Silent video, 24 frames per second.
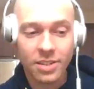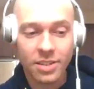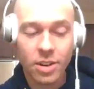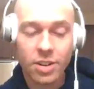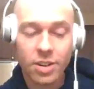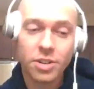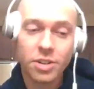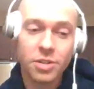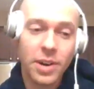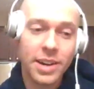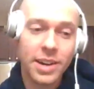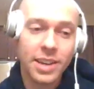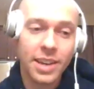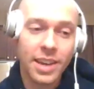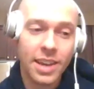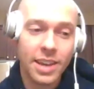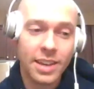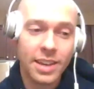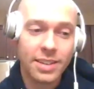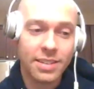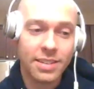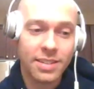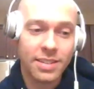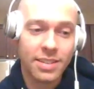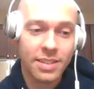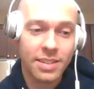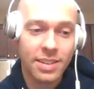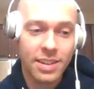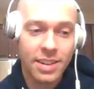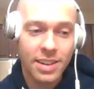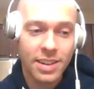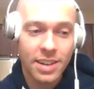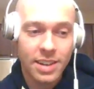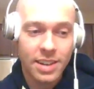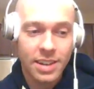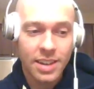I started training kids
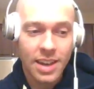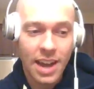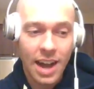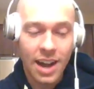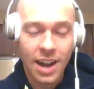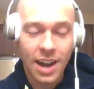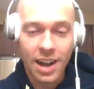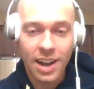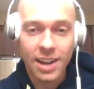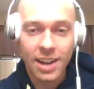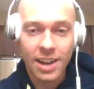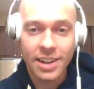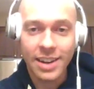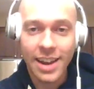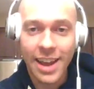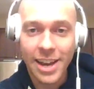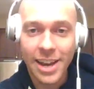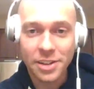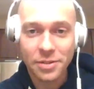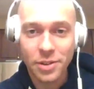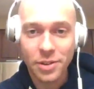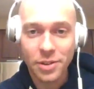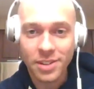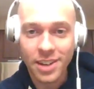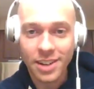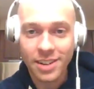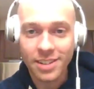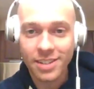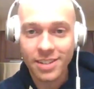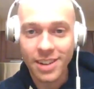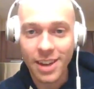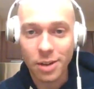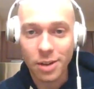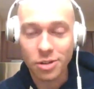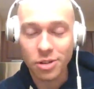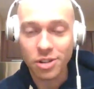in Nashville,
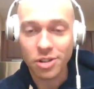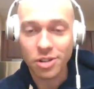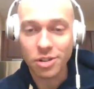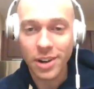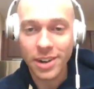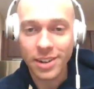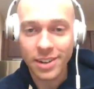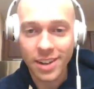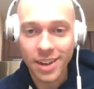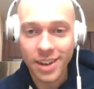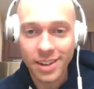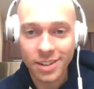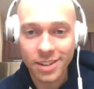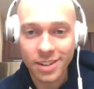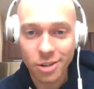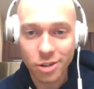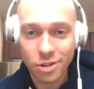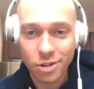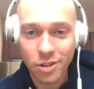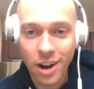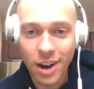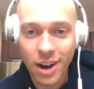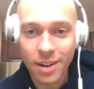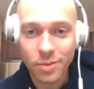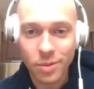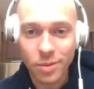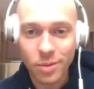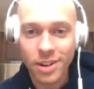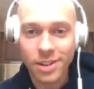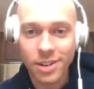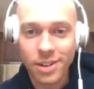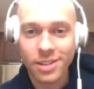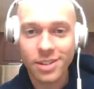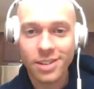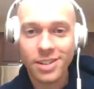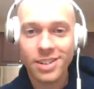Tennessee. I was just training kids in their
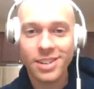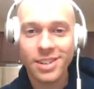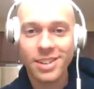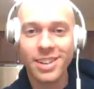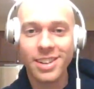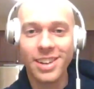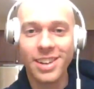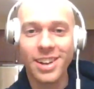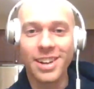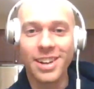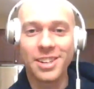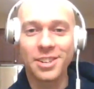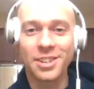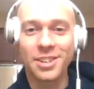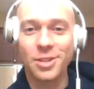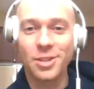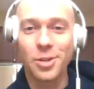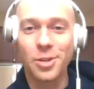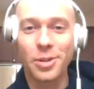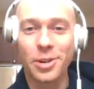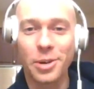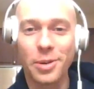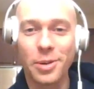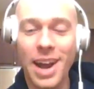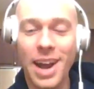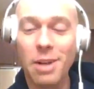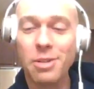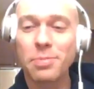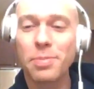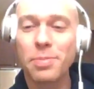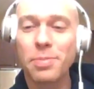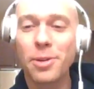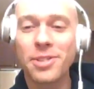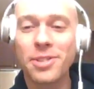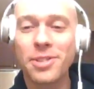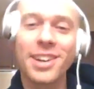driveways and just going around.
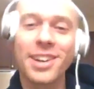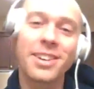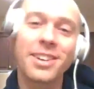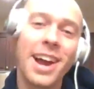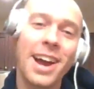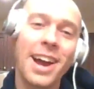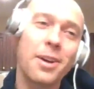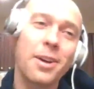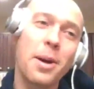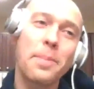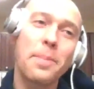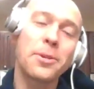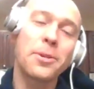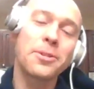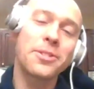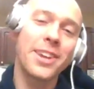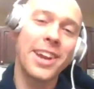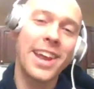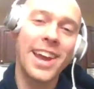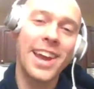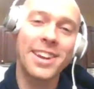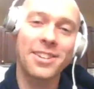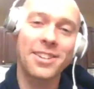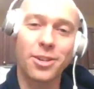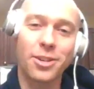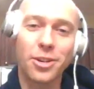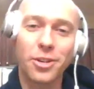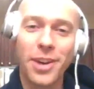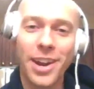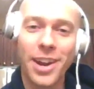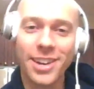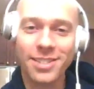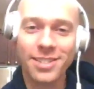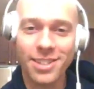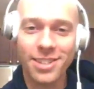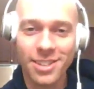I posted ads on
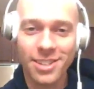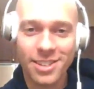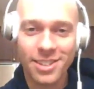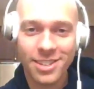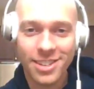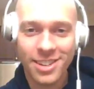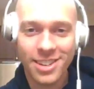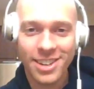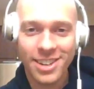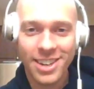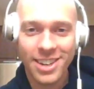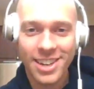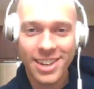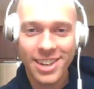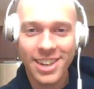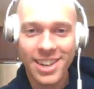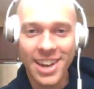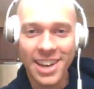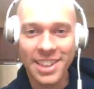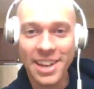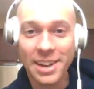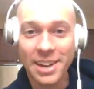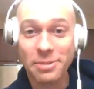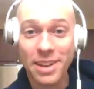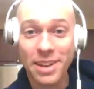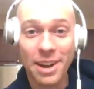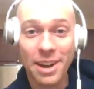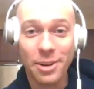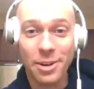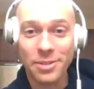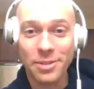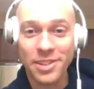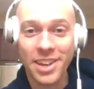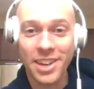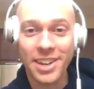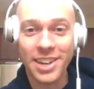Craigslist, and that's
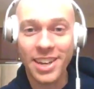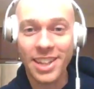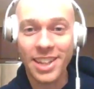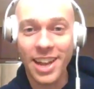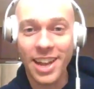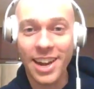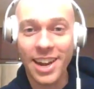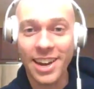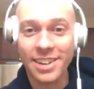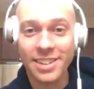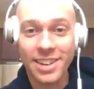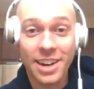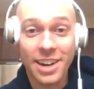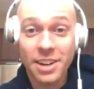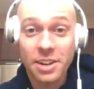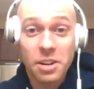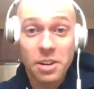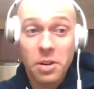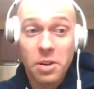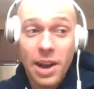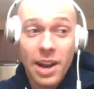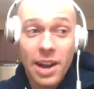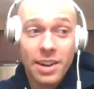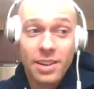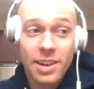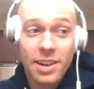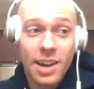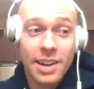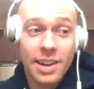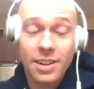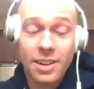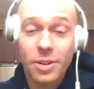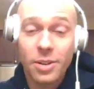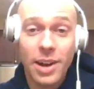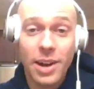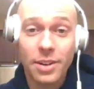how I was getting clients. I didn't know how
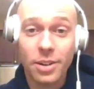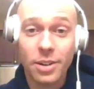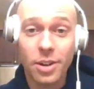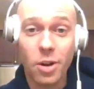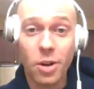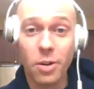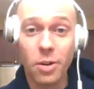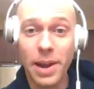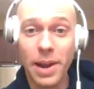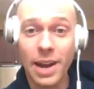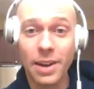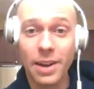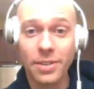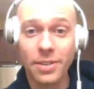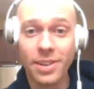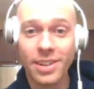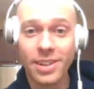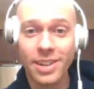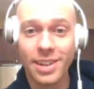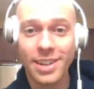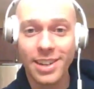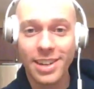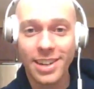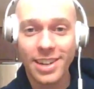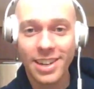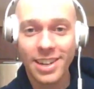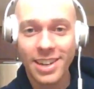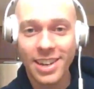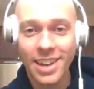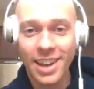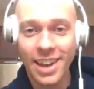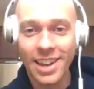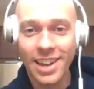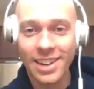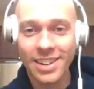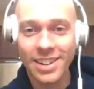to go about it.
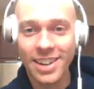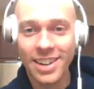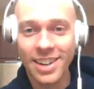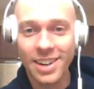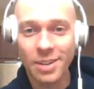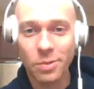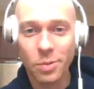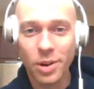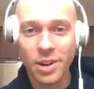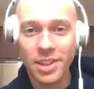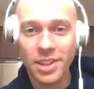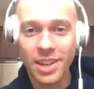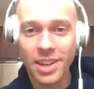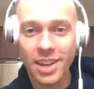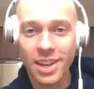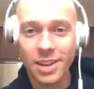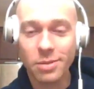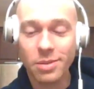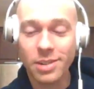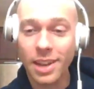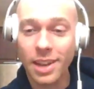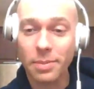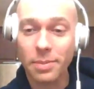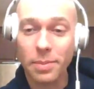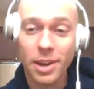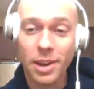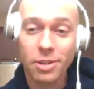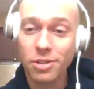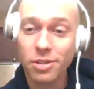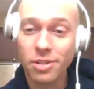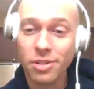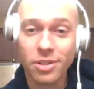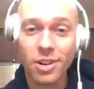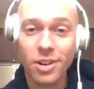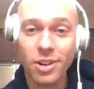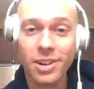And one of the kids was like, "Man, you
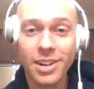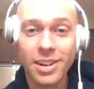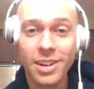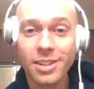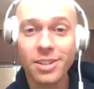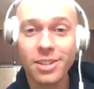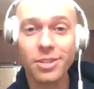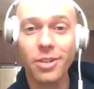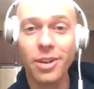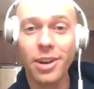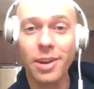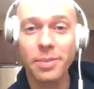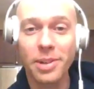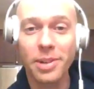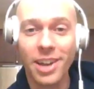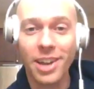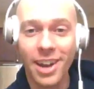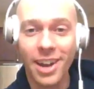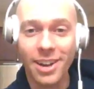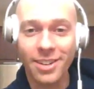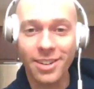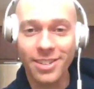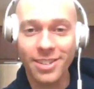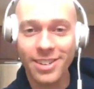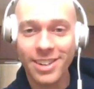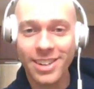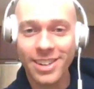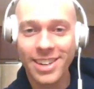should start an Instagram account."